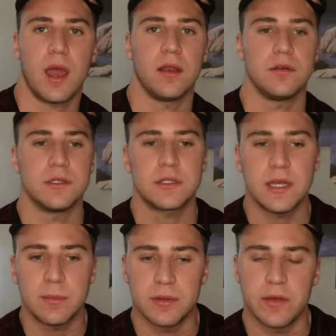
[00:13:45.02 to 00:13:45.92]
And you just
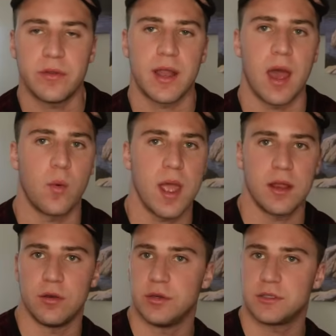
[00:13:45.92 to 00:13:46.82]
keep living that
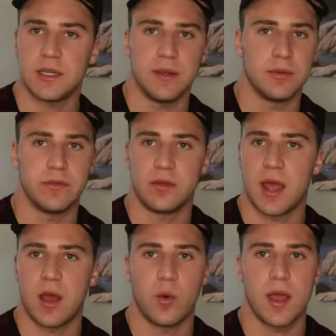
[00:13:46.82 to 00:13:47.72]
way. You just keep living
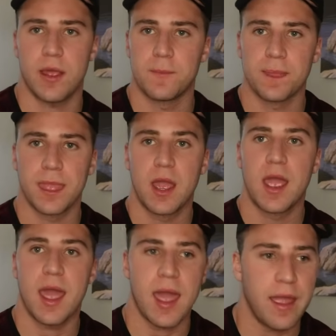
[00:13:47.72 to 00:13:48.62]
that way
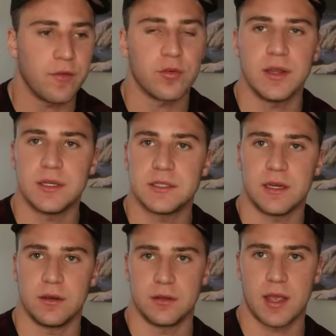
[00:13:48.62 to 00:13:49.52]
every
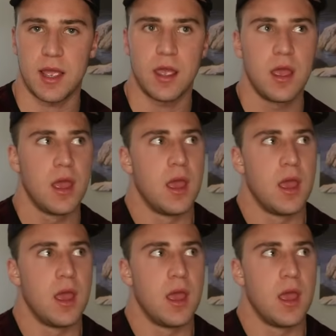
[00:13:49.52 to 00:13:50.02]
single day.